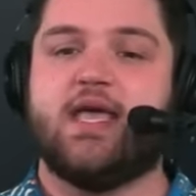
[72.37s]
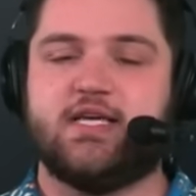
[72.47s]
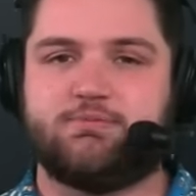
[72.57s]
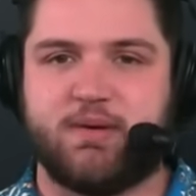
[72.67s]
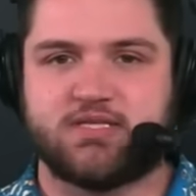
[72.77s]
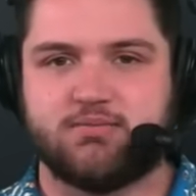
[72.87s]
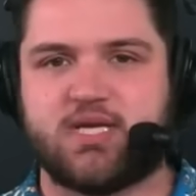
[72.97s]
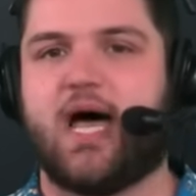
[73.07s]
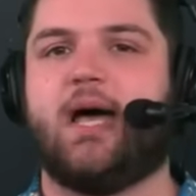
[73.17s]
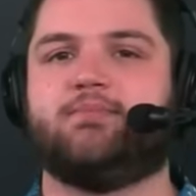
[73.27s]
He spent some
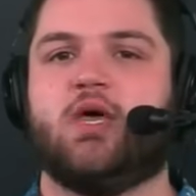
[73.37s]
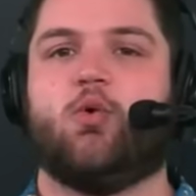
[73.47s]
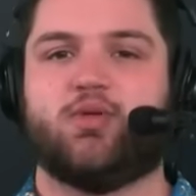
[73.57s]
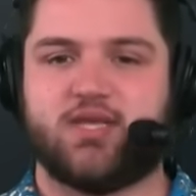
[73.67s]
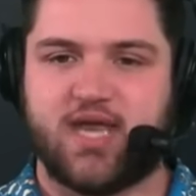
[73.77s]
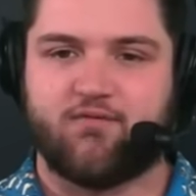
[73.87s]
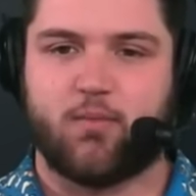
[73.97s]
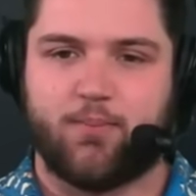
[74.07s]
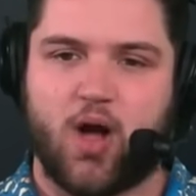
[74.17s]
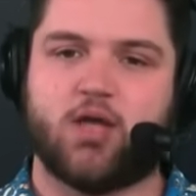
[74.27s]
time with the Denver
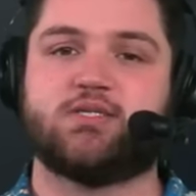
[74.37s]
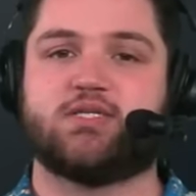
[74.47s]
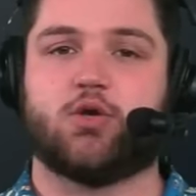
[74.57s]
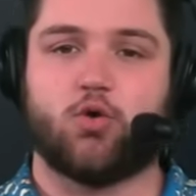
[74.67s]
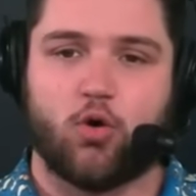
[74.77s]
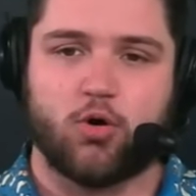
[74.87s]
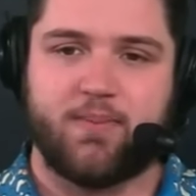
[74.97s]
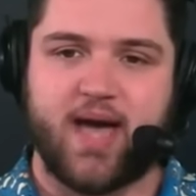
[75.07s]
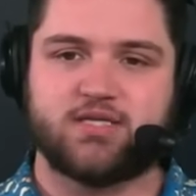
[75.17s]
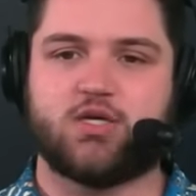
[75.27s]
Broncos as their
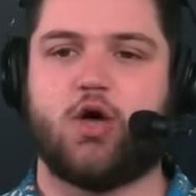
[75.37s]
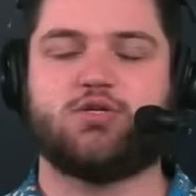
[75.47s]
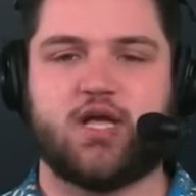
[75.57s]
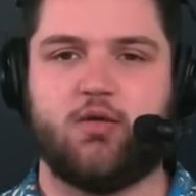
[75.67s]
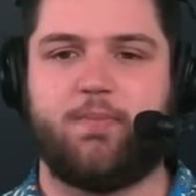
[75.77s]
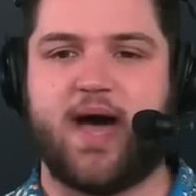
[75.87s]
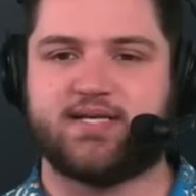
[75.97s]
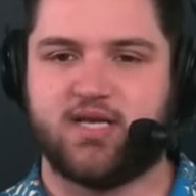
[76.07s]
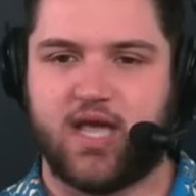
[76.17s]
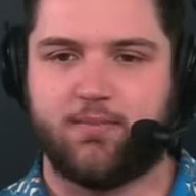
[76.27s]
quarterbacks coach and their
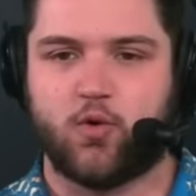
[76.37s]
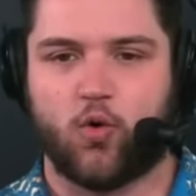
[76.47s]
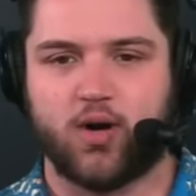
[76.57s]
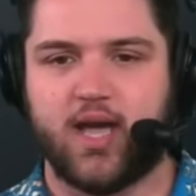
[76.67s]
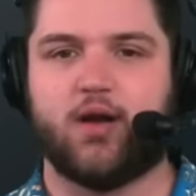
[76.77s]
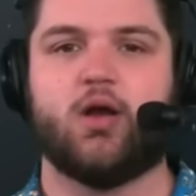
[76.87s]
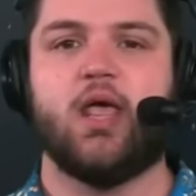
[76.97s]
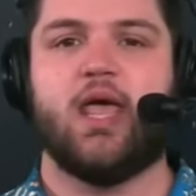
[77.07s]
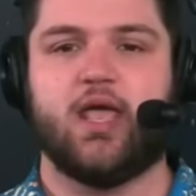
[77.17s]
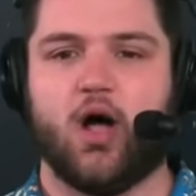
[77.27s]
passing game coordinator.
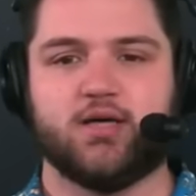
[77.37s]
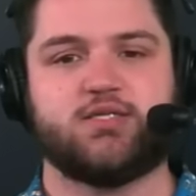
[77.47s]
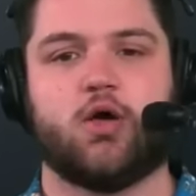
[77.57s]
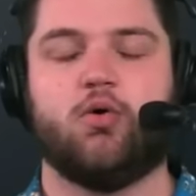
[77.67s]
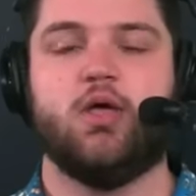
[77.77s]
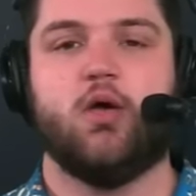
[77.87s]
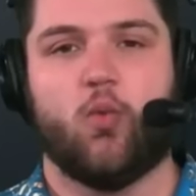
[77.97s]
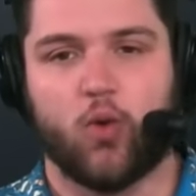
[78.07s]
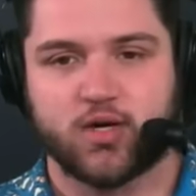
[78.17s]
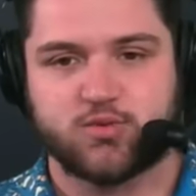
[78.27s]
He also
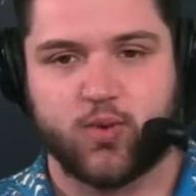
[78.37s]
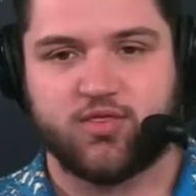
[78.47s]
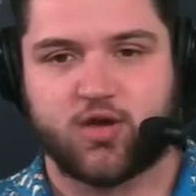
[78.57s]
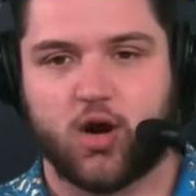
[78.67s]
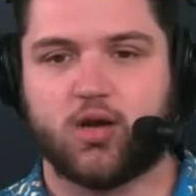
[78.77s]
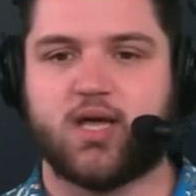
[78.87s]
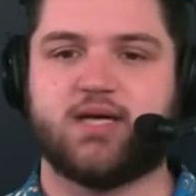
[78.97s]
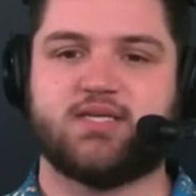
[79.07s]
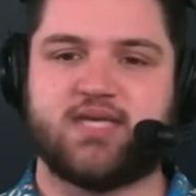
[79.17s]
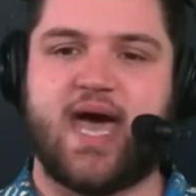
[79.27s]
worked with Kirk
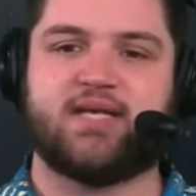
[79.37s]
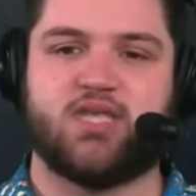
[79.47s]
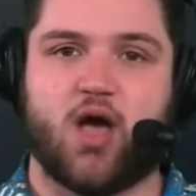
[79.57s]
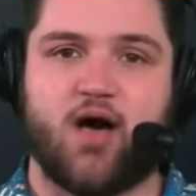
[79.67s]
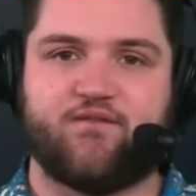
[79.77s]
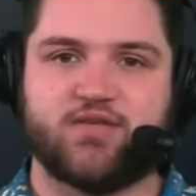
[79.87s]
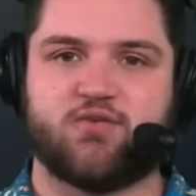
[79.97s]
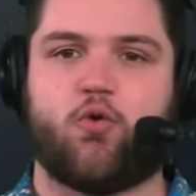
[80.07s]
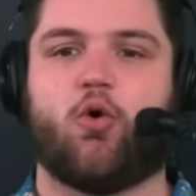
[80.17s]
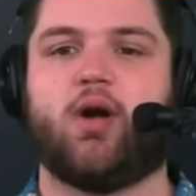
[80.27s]
Cousins as the
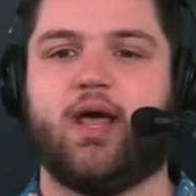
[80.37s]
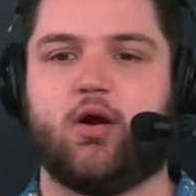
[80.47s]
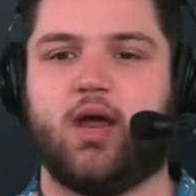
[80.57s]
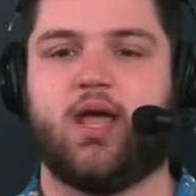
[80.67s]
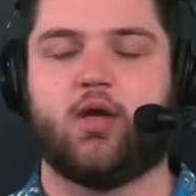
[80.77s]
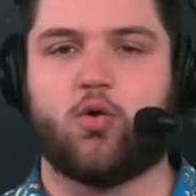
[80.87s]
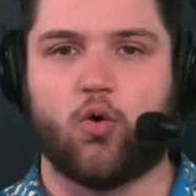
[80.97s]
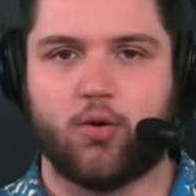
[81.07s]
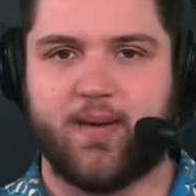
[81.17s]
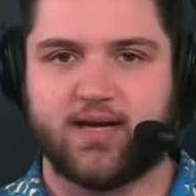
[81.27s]
offensive coordinator and
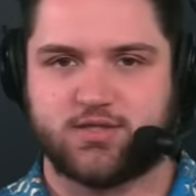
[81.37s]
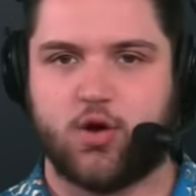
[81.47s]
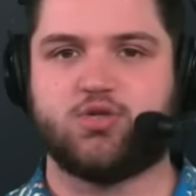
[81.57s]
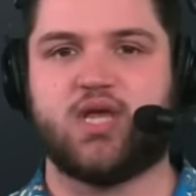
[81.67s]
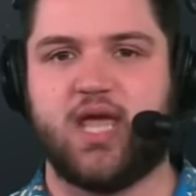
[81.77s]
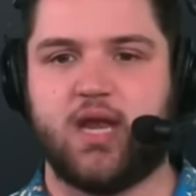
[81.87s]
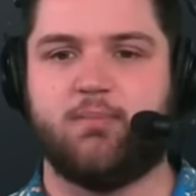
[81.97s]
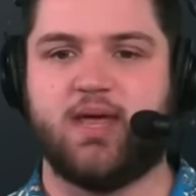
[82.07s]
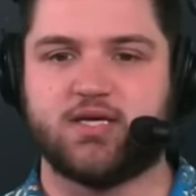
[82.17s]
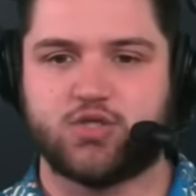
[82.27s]
quarterbacks coach in
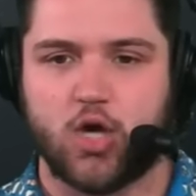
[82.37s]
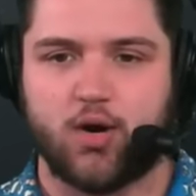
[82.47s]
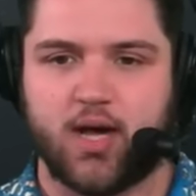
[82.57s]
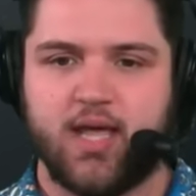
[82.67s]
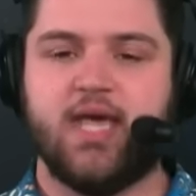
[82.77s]
Minnesota.